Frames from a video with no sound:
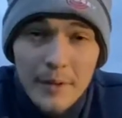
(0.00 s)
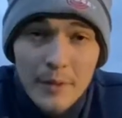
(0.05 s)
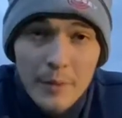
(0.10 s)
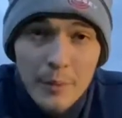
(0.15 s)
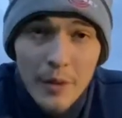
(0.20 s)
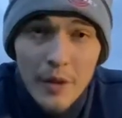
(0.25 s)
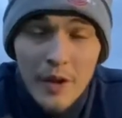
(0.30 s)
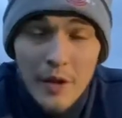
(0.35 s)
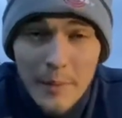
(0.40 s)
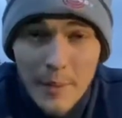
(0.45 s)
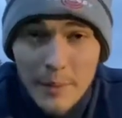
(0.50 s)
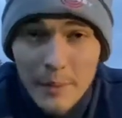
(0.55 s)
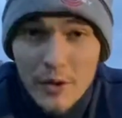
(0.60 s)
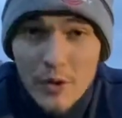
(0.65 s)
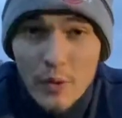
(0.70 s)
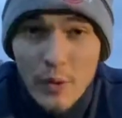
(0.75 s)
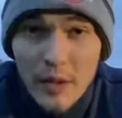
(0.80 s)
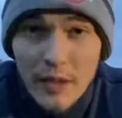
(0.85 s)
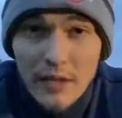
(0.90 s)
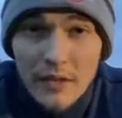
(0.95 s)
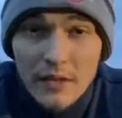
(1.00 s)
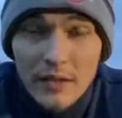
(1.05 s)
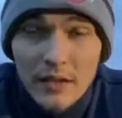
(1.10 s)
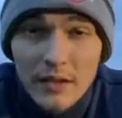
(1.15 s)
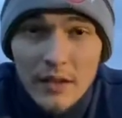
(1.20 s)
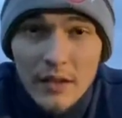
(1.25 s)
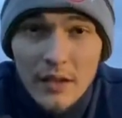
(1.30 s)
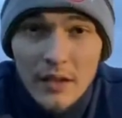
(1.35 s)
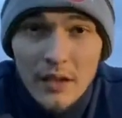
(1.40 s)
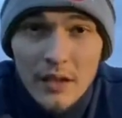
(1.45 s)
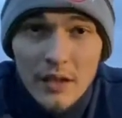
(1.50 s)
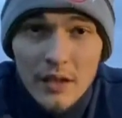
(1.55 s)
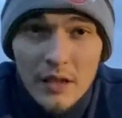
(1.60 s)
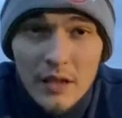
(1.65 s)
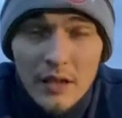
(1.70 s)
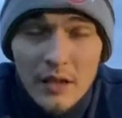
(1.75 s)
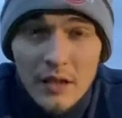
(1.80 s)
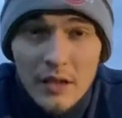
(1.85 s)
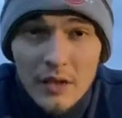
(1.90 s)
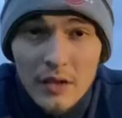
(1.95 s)
put them in between
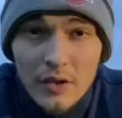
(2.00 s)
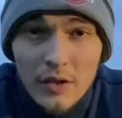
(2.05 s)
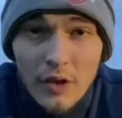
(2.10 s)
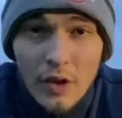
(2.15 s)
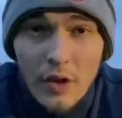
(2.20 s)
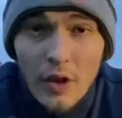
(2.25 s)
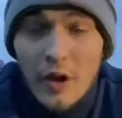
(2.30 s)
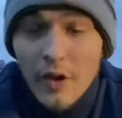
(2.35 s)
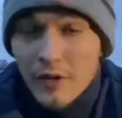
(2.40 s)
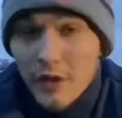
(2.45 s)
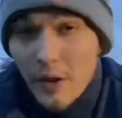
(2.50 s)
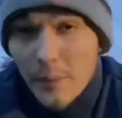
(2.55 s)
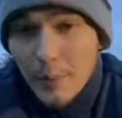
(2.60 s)
put